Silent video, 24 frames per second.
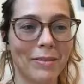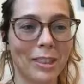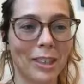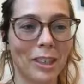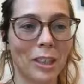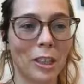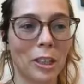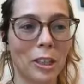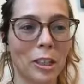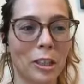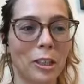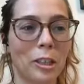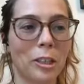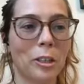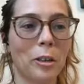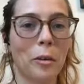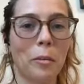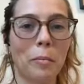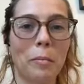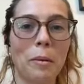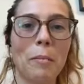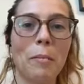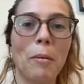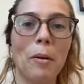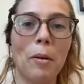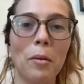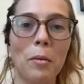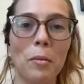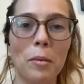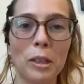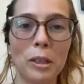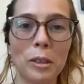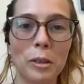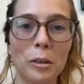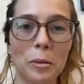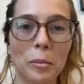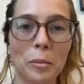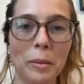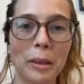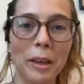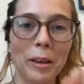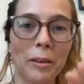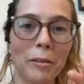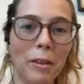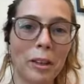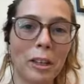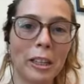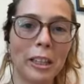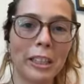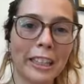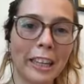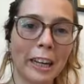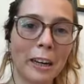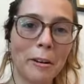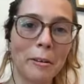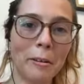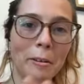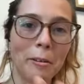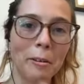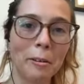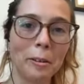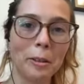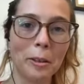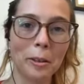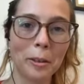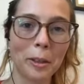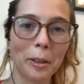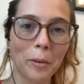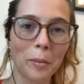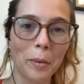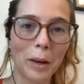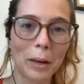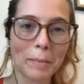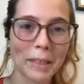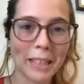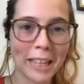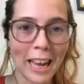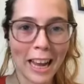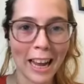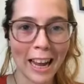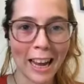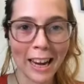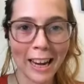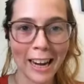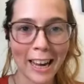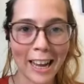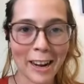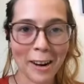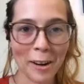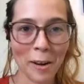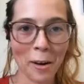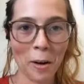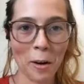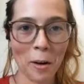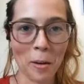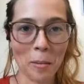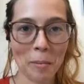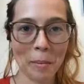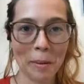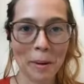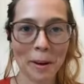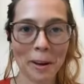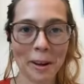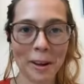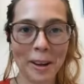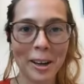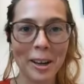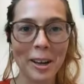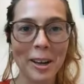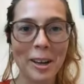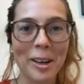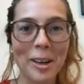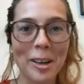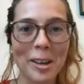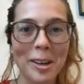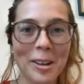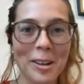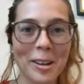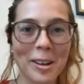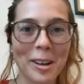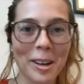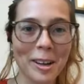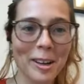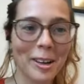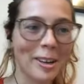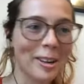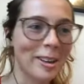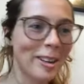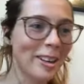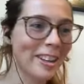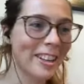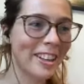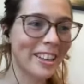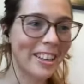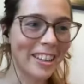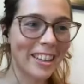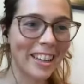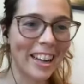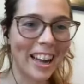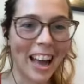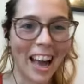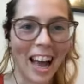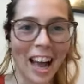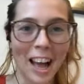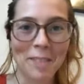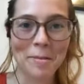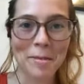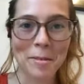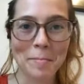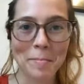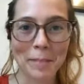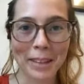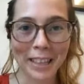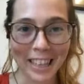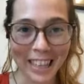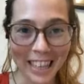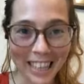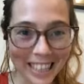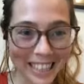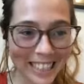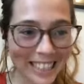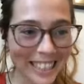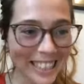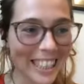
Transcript: Good. So people who want to be a volunteer, go to the website, and I hope you're gonna have a place.